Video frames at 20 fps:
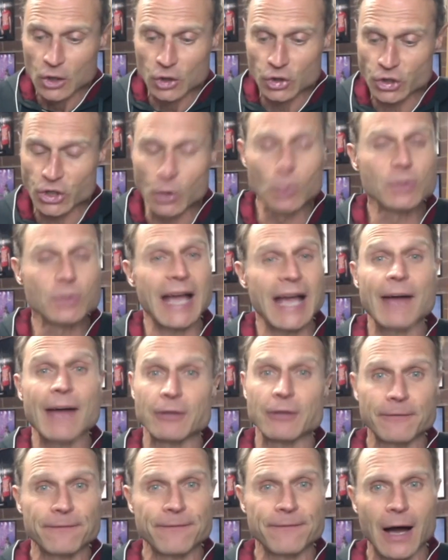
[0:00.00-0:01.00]
she was
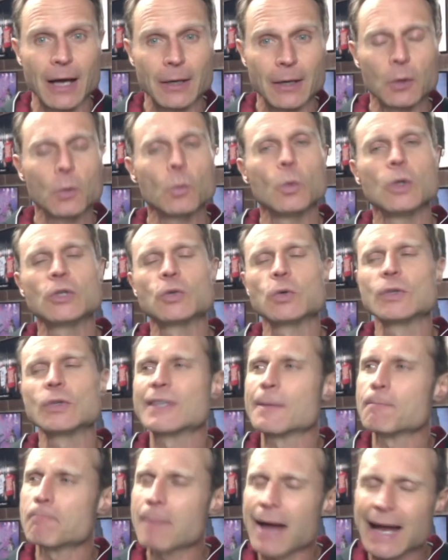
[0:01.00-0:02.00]
having fun, which was
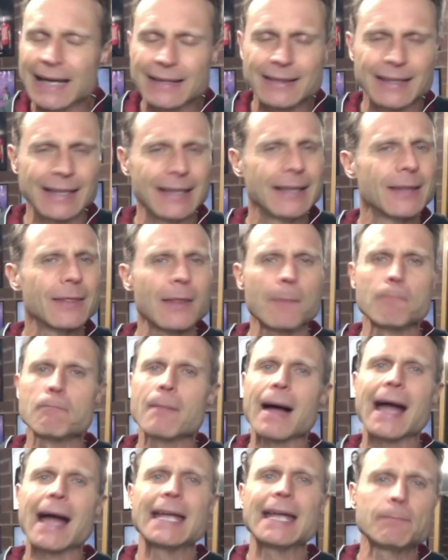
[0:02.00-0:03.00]
the main thing. The
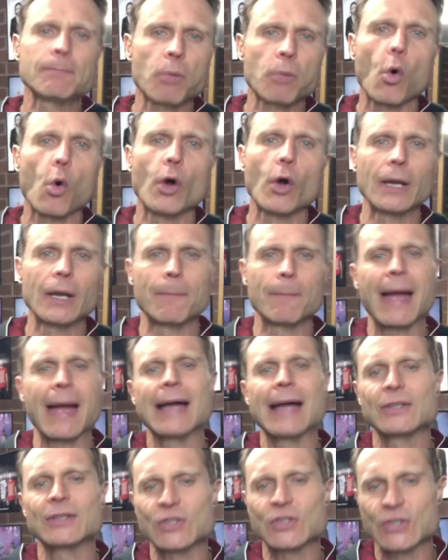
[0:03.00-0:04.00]
main point
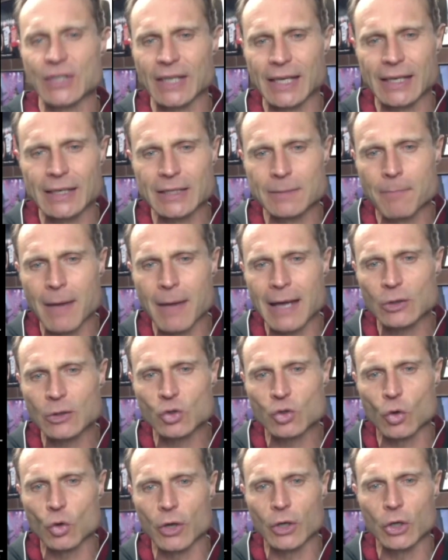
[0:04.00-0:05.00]
about singing is make
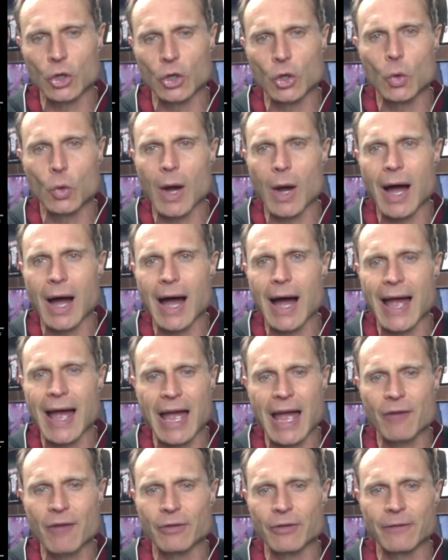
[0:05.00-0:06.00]
sure that you are
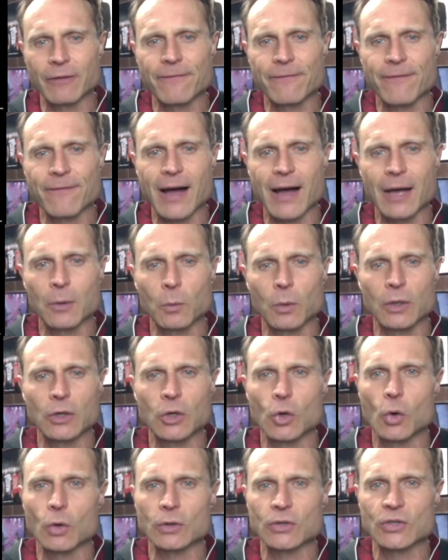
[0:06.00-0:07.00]
having fun when
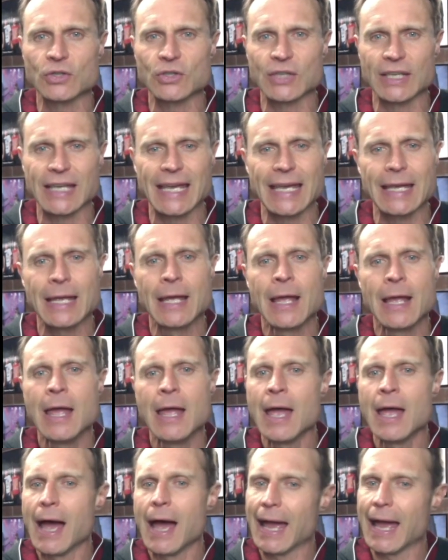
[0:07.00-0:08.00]
you're singing.
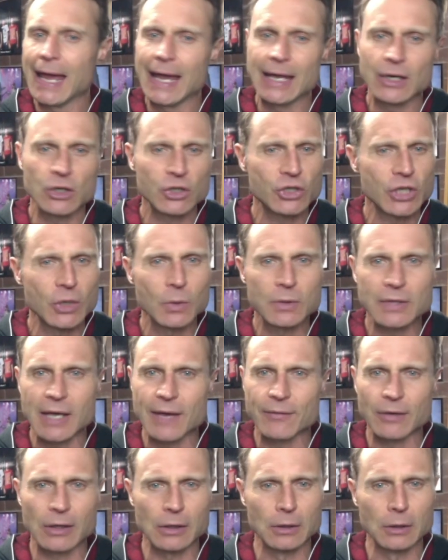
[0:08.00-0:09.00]
And she was
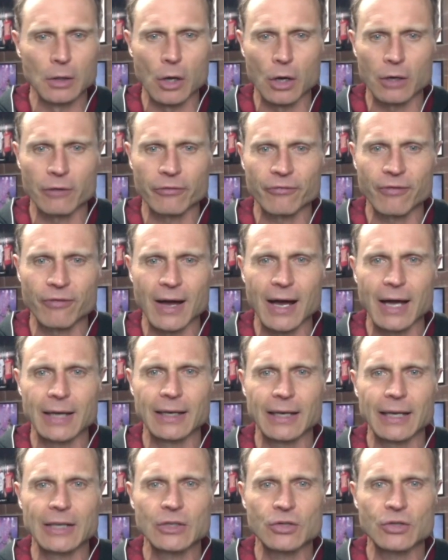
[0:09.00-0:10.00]
having a lot of
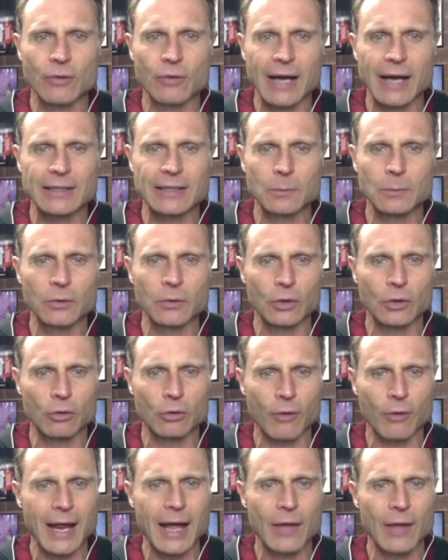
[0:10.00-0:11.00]
fun interacting with the
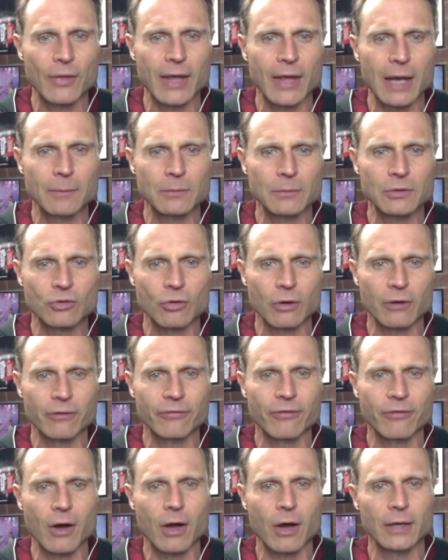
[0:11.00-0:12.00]
crowd there. I'm just trying to
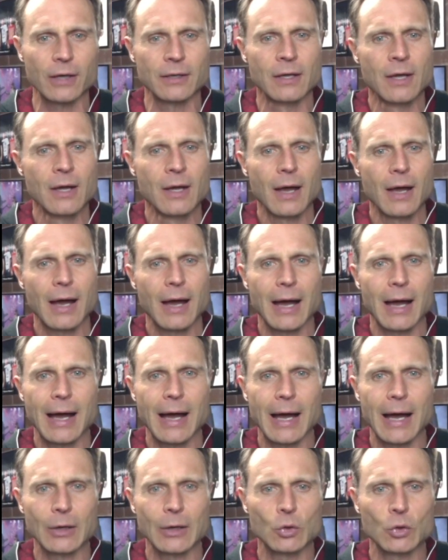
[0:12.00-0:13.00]
find uh,
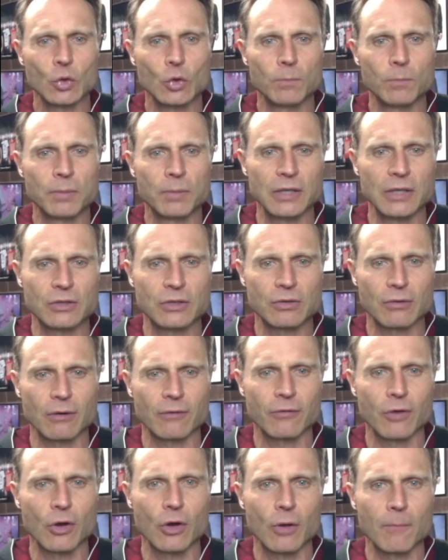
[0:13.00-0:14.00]
a good picture
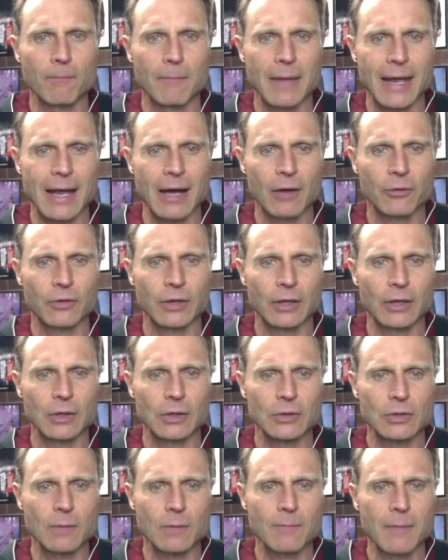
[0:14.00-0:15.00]
of her mouth here
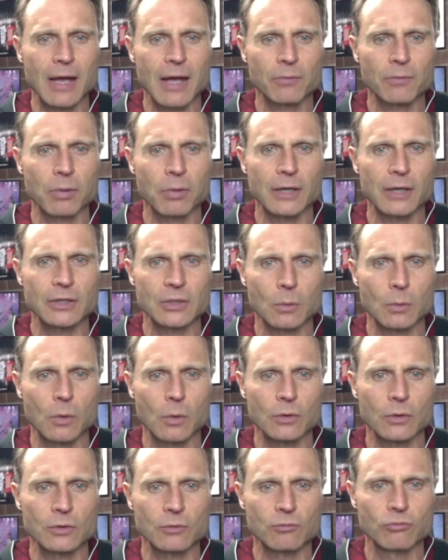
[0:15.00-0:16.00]
because her mouth placement
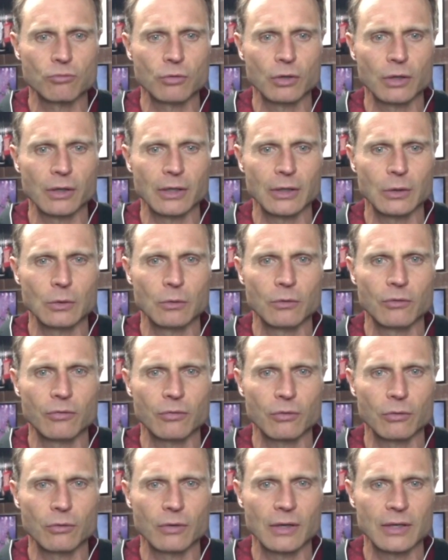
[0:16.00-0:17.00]
was really good
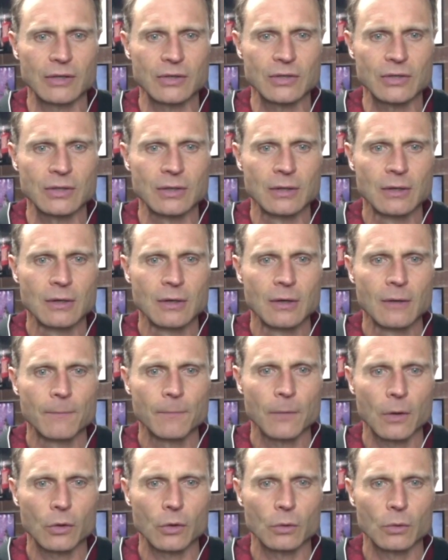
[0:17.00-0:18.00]
through this.
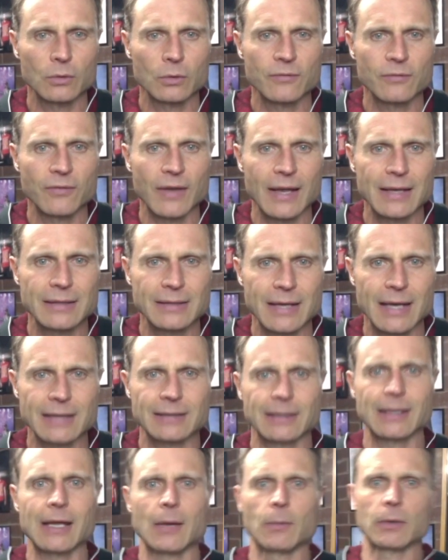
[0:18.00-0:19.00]
I thought it was
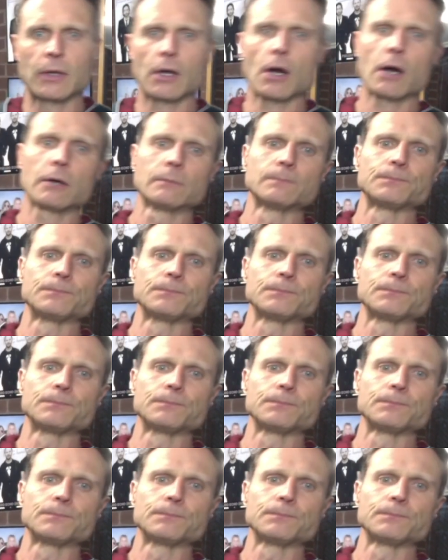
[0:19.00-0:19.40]
fantastic. There we go.